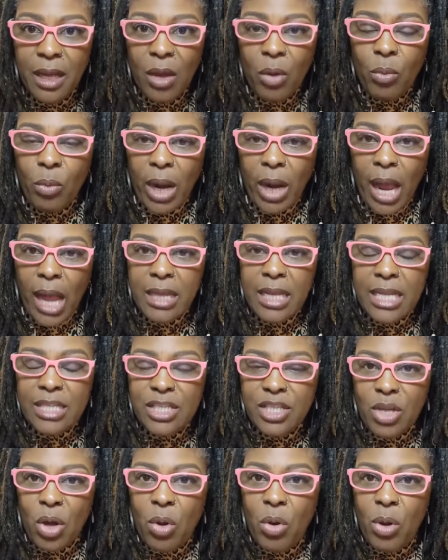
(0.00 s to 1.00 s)
Where uh,
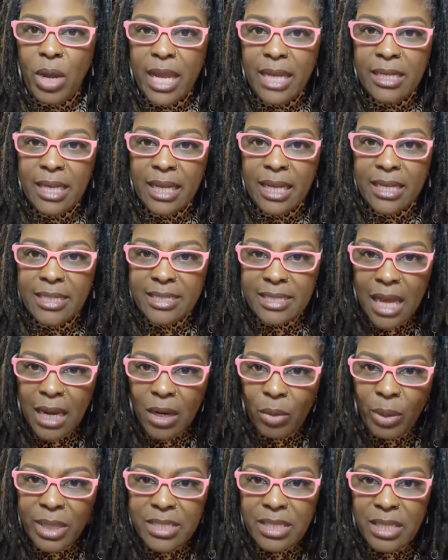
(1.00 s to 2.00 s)
so it, it
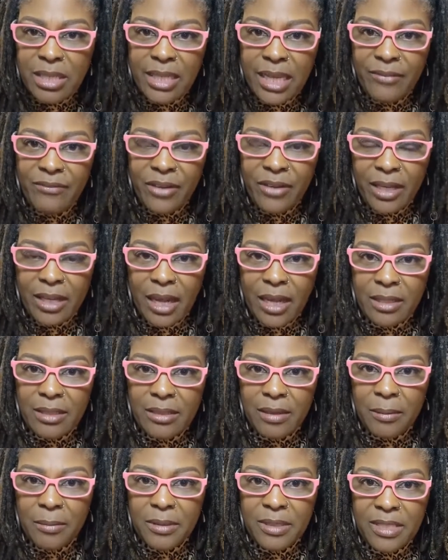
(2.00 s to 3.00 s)
accelerates the def, uh,
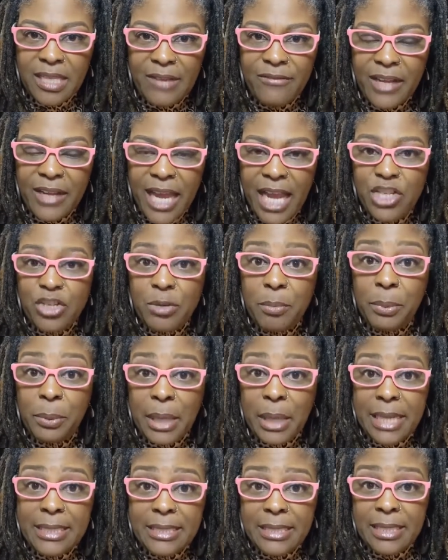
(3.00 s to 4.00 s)
defecation
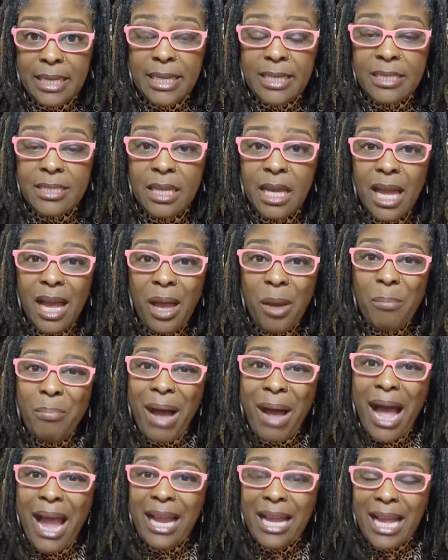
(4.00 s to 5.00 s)
process
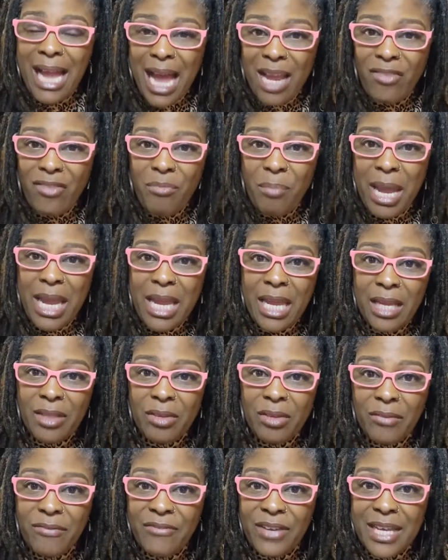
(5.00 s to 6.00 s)
by kind of making
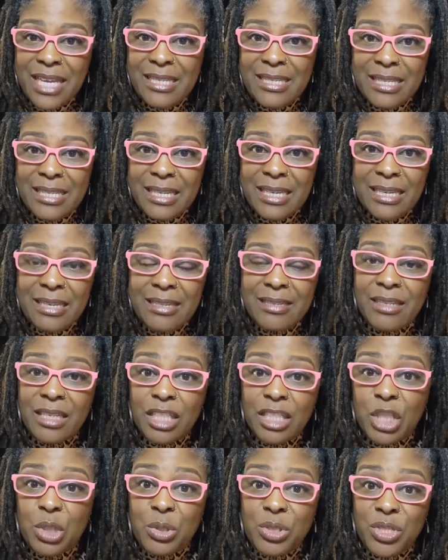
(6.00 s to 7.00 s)
the feces a
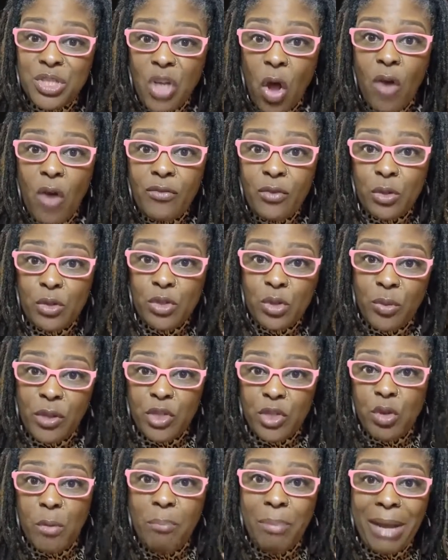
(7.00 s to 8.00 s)
little softer so
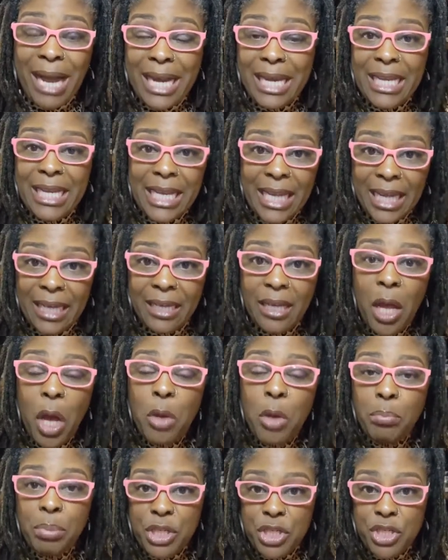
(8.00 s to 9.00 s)
that your body can
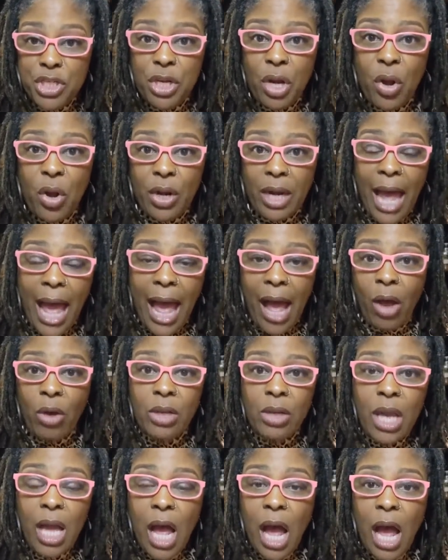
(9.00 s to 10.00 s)
push it on
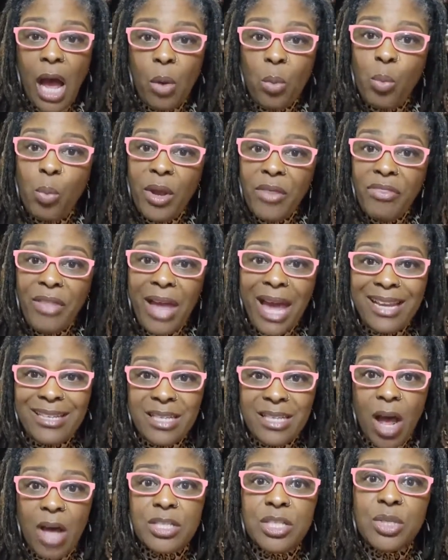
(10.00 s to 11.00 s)
out. Uh, with that,
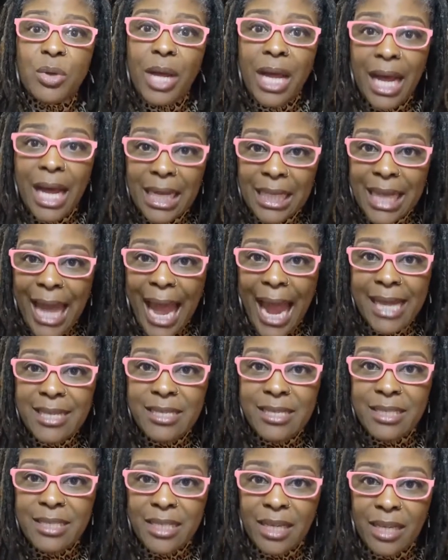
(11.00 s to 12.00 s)
it's also a, a,
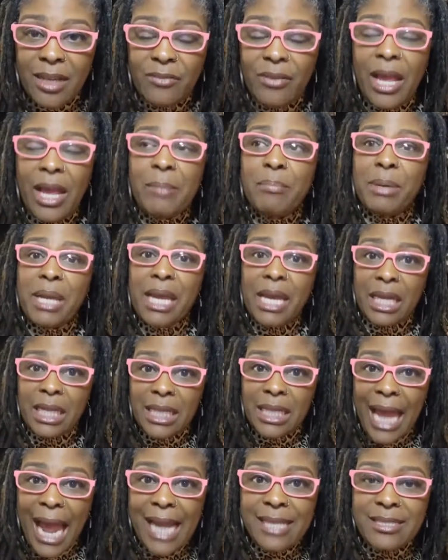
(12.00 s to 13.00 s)
laxative, and being a
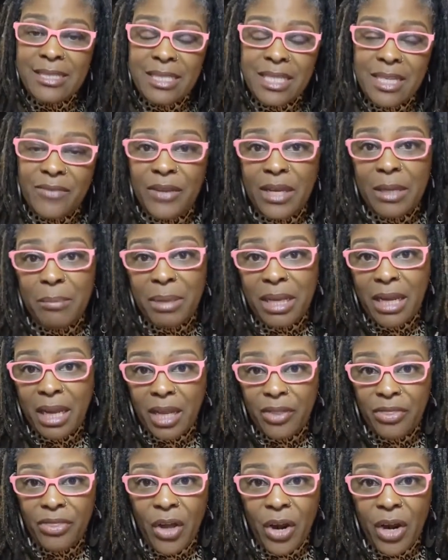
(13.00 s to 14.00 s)
laxative, it can be a
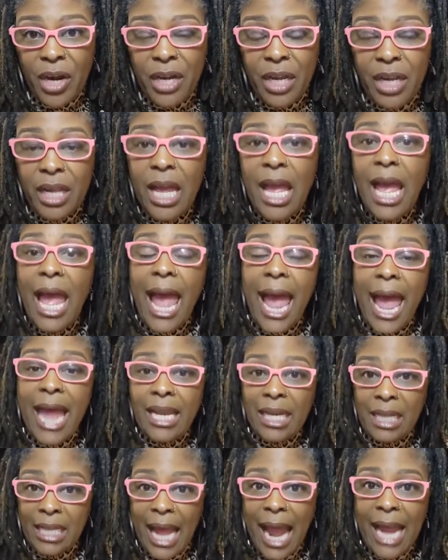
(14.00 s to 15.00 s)
cathartic
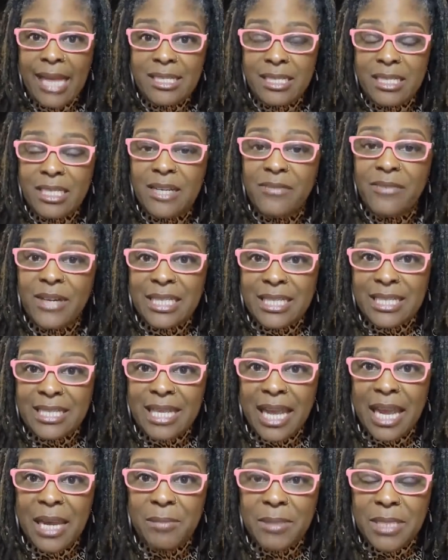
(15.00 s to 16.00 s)
and a laxative at the
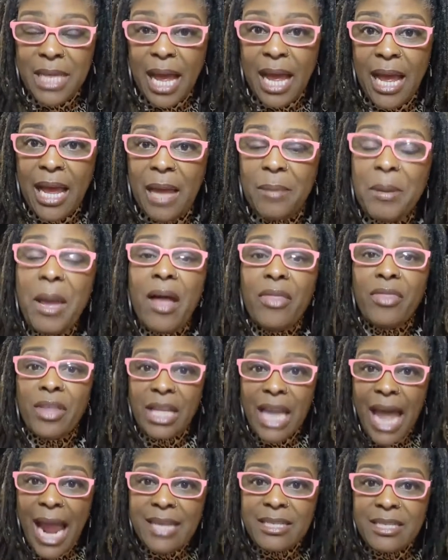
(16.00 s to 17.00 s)
same time. The
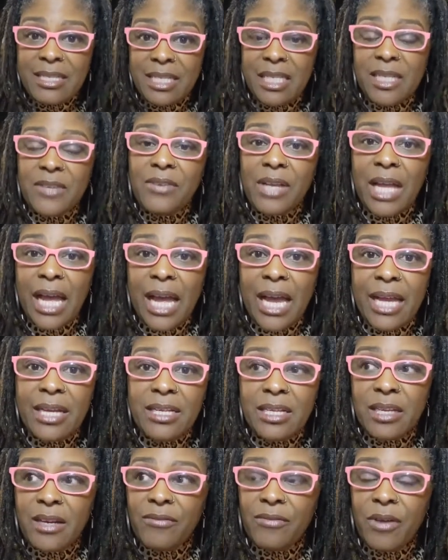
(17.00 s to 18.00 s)
laxative
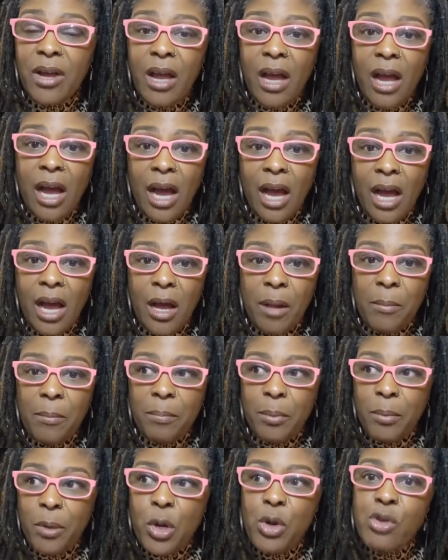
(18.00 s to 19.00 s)
kind of uh,
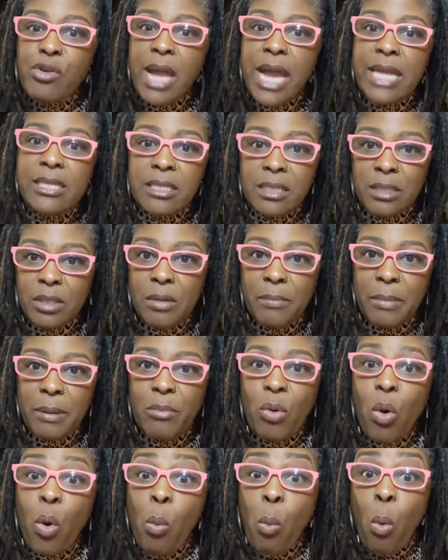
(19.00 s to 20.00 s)
creates a little bit
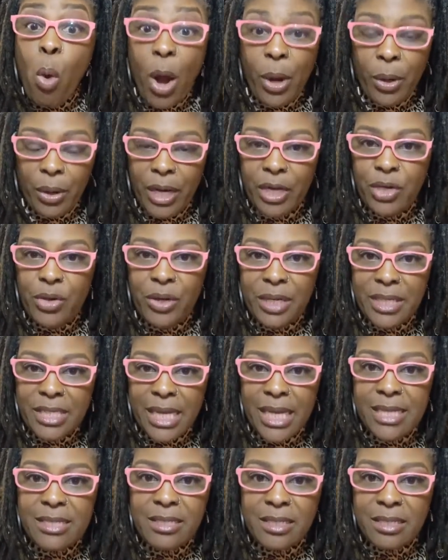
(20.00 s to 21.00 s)
more water in your
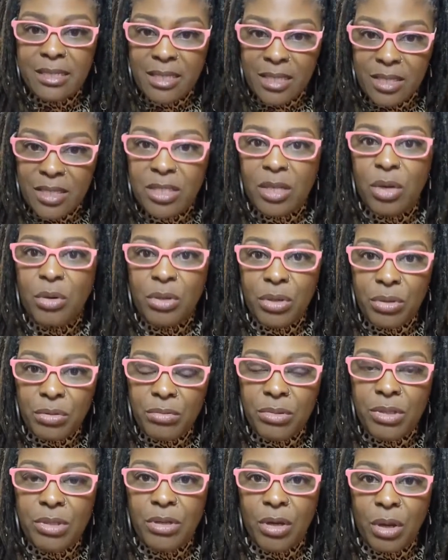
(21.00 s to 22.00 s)
intestines, and so you
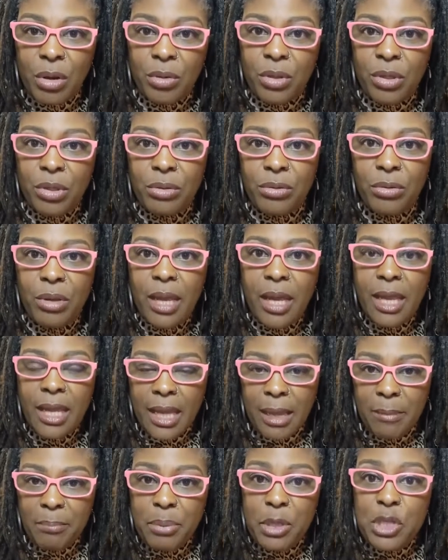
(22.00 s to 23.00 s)
you know you
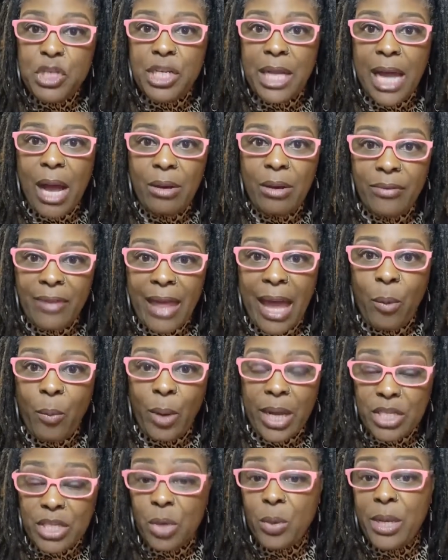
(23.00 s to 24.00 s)
can push it out in that
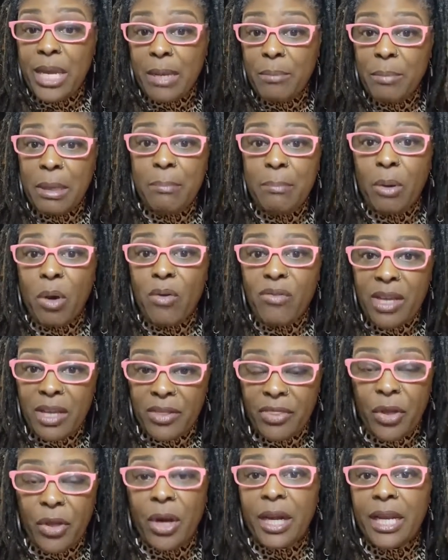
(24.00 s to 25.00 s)
way. So it can be both
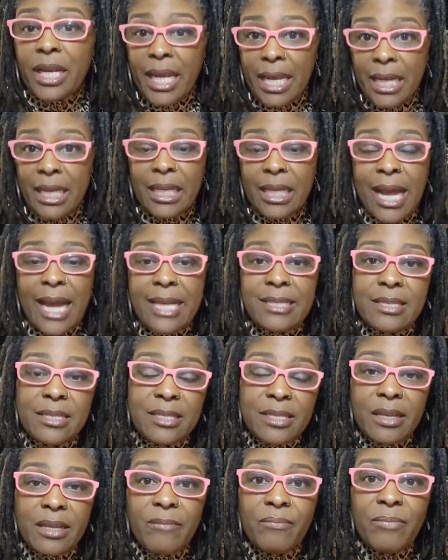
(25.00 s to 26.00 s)
cathartic and a
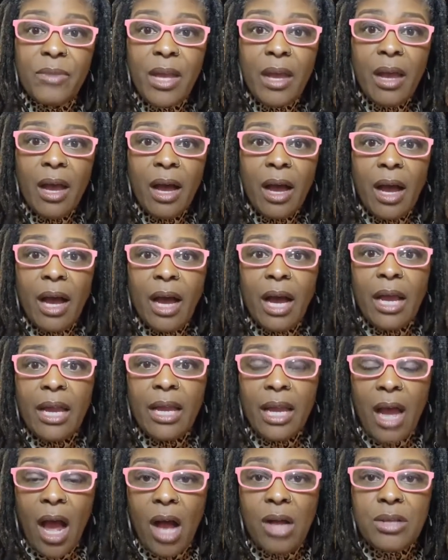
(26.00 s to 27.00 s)
laxative. Uh,
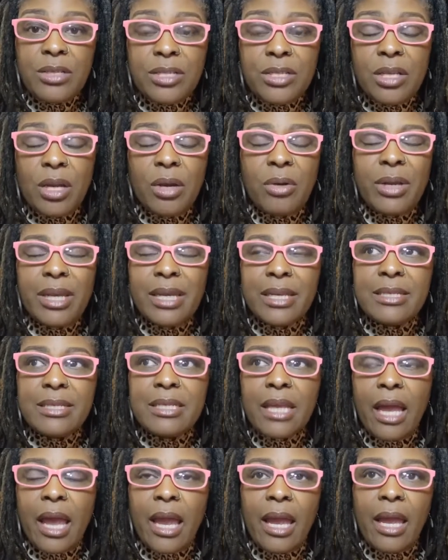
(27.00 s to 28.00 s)
it also
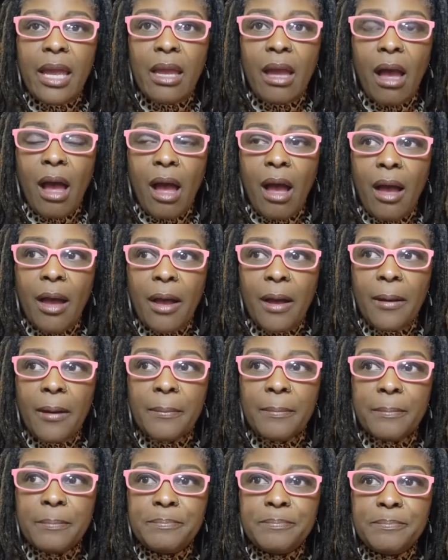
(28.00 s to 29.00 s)
is a
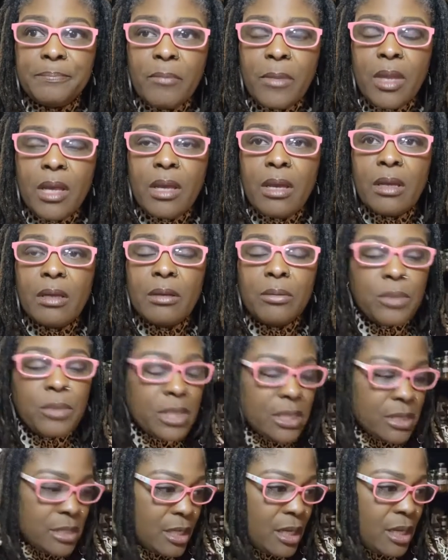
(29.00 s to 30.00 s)
um, what
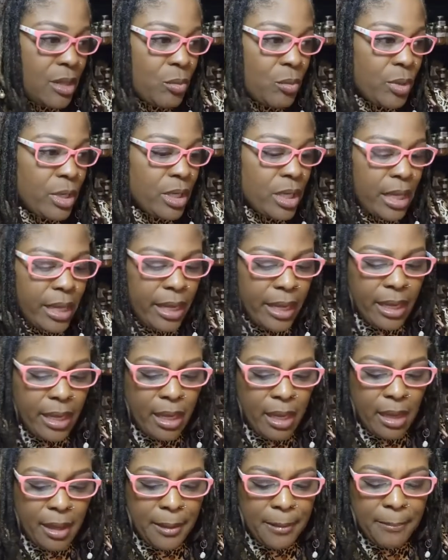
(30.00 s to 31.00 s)
is the other one? A
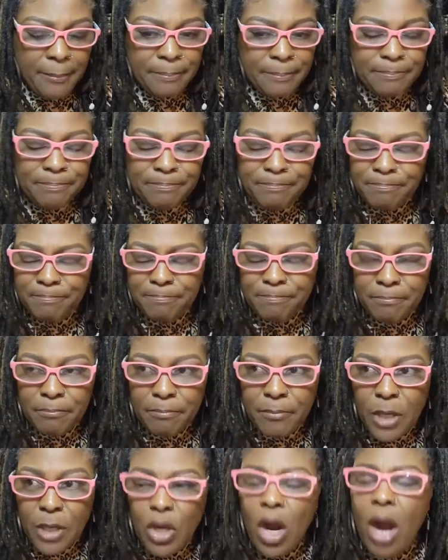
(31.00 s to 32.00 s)
um,
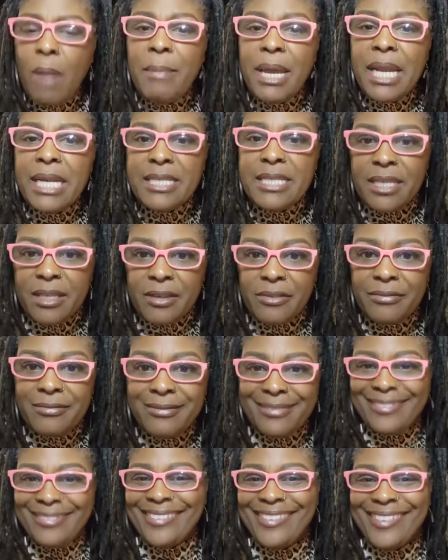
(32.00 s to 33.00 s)
carminative.
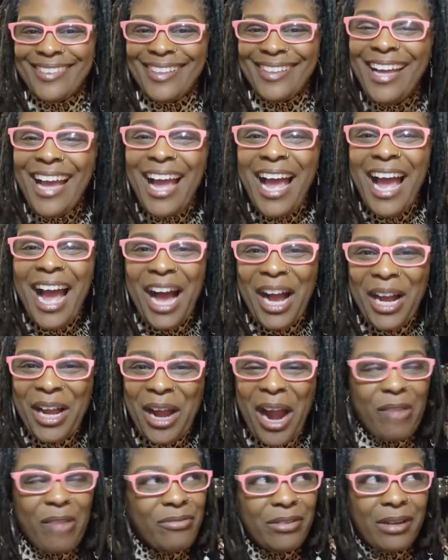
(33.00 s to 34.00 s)
okay,
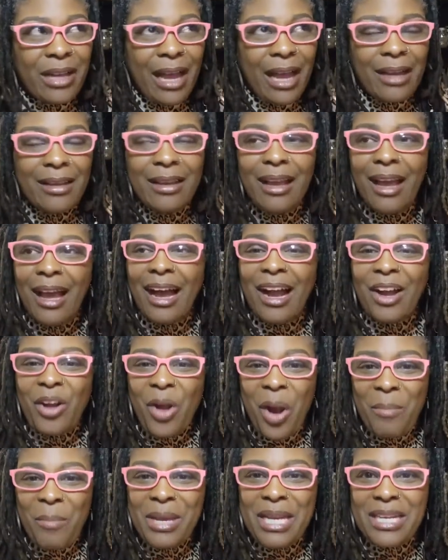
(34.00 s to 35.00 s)
I forgot. A
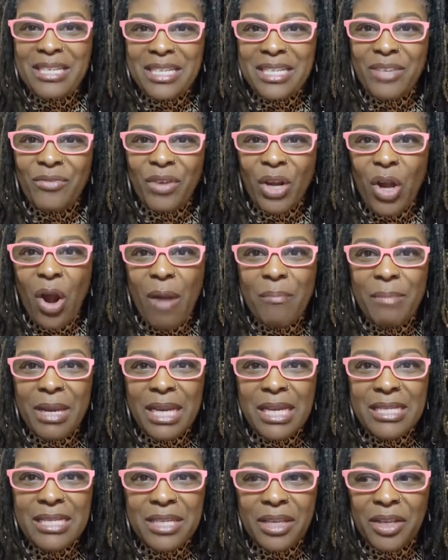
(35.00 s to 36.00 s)
carminative. A
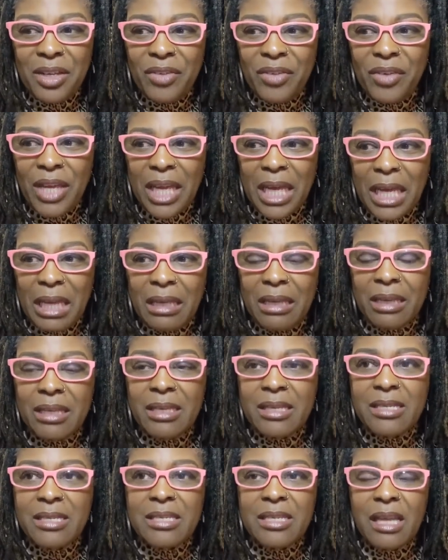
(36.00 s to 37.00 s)
carminative is